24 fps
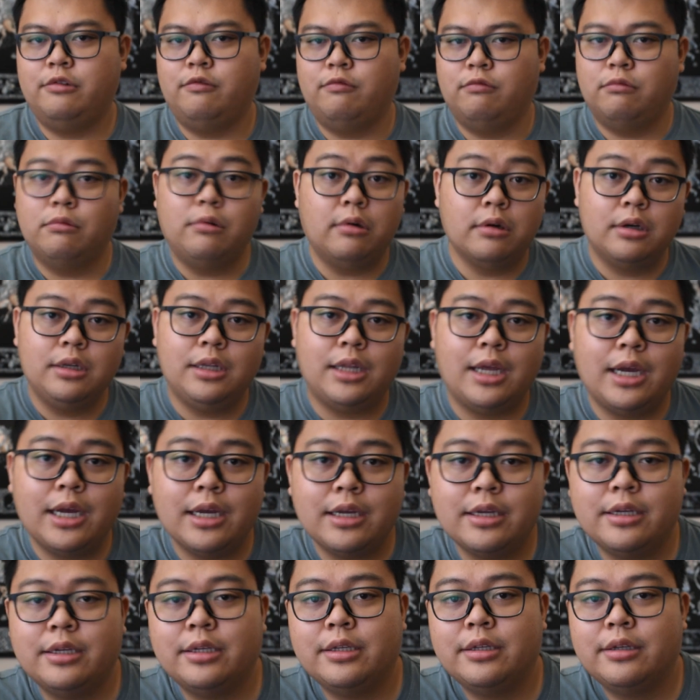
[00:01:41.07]

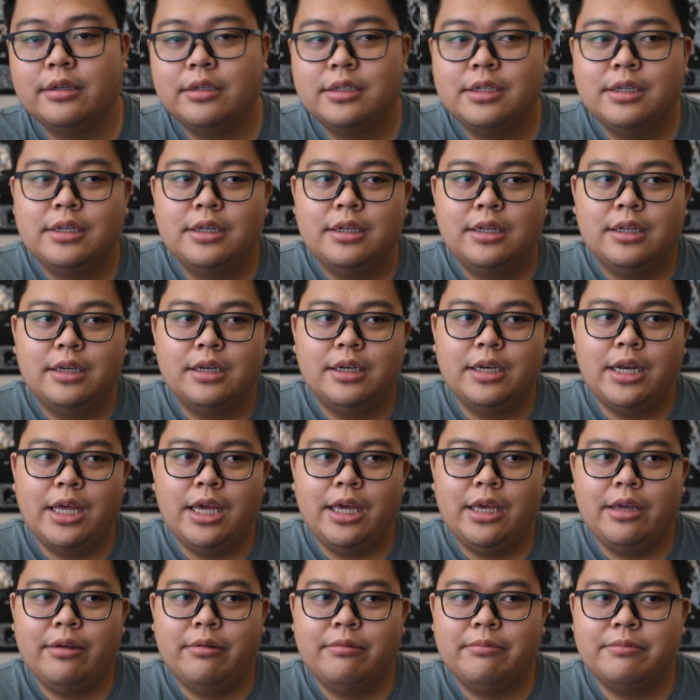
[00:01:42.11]
warlock
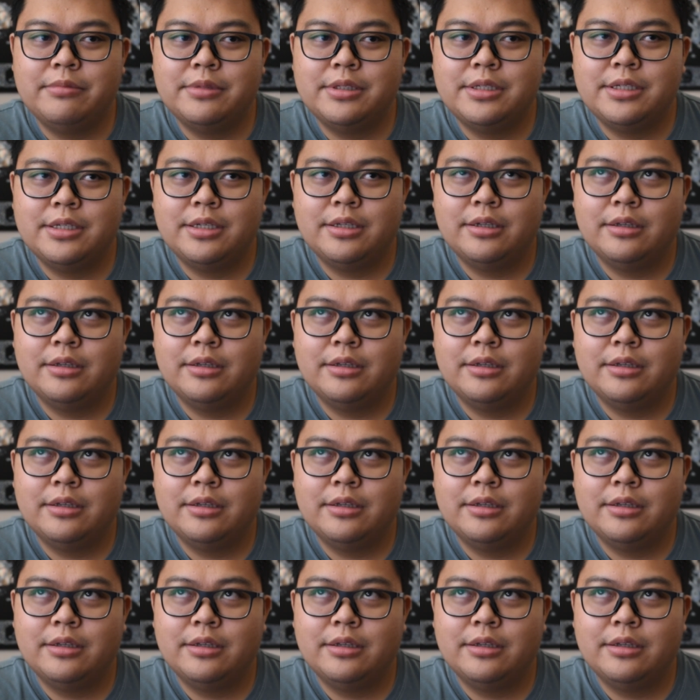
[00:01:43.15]
named